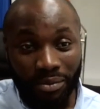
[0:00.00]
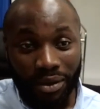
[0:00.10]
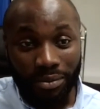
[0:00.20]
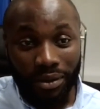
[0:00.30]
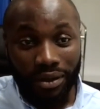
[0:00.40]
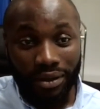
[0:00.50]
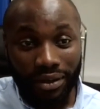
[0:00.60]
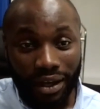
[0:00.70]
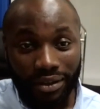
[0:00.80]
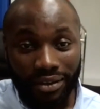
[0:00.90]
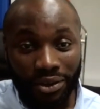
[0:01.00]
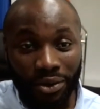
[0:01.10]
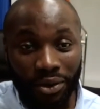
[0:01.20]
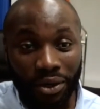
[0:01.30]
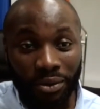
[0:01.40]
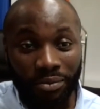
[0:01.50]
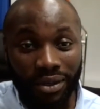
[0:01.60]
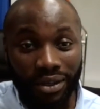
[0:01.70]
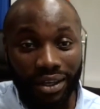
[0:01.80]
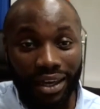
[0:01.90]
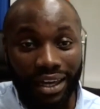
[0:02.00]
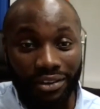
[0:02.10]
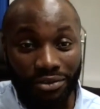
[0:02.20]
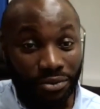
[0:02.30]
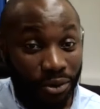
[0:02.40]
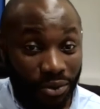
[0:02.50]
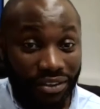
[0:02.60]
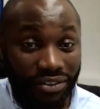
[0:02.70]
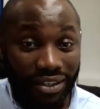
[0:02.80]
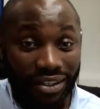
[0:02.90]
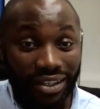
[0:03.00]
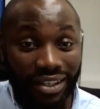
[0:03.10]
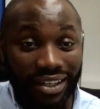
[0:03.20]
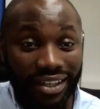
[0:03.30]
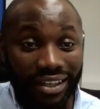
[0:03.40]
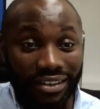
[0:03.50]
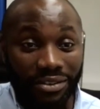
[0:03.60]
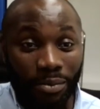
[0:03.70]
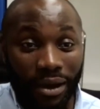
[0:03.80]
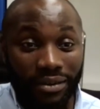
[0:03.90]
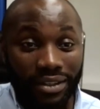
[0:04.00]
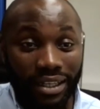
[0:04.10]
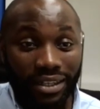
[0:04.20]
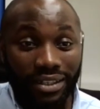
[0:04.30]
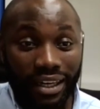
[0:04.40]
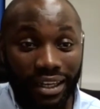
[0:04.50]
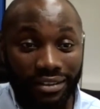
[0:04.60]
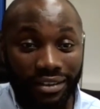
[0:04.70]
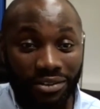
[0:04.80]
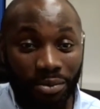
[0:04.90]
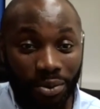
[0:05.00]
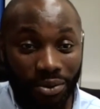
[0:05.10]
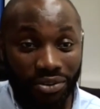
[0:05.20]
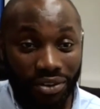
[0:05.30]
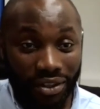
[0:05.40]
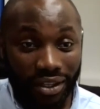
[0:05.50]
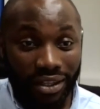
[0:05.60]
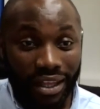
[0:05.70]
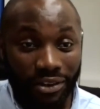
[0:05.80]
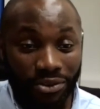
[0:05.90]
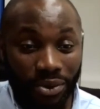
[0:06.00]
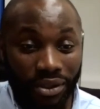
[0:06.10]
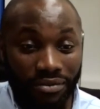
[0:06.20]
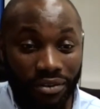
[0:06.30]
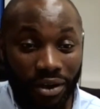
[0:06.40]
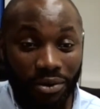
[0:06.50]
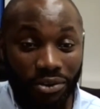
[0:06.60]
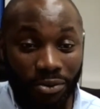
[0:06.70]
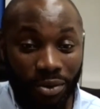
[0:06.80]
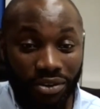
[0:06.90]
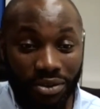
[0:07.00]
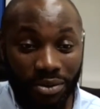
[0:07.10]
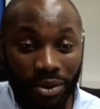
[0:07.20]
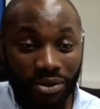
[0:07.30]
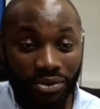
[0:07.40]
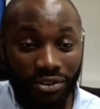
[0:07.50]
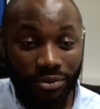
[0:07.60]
maybe other than your home, and it's for a reason, because apparently the data supports that that's where the virus spreads the most.